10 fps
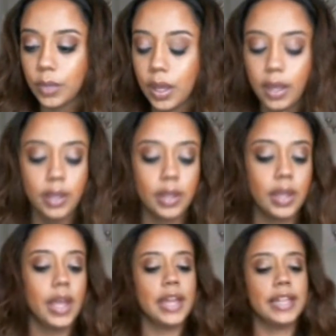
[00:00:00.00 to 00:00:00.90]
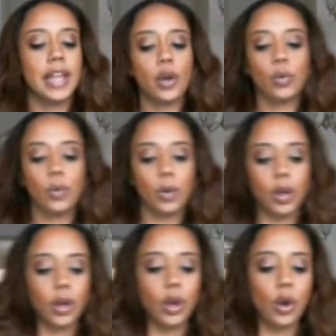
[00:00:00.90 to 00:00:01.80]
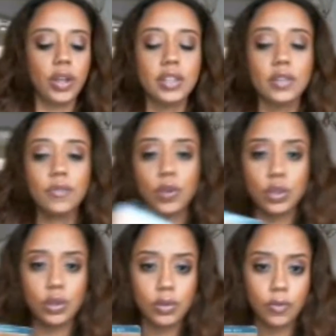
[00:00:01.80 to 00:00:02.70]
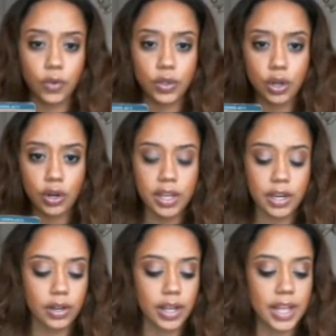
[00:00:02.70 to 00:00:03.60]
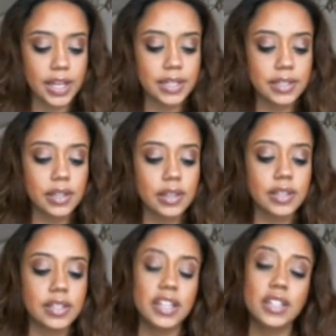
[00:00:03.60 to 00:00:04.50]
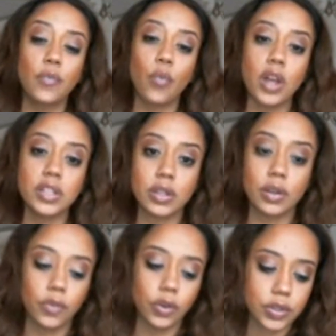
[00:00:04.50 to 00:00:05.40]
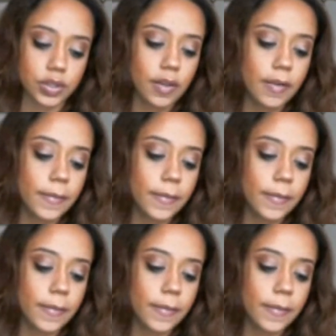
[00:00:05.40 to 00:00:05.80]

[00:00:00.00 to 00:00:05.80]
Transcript: Okay, now going into the future, the first card here is the Six of Wands in reverse.